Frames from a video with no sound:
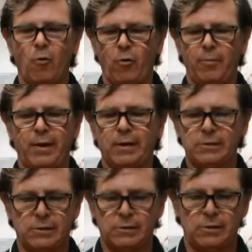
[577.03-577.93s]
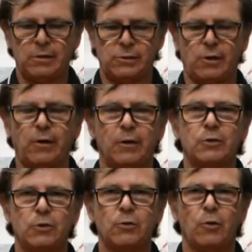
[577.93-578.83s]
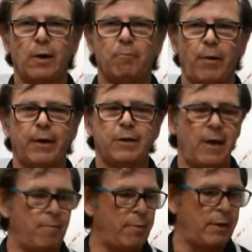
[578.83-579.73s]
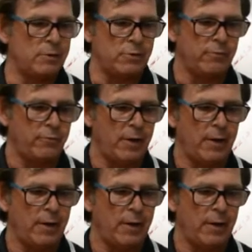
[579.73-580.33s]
or because it's started to break down because of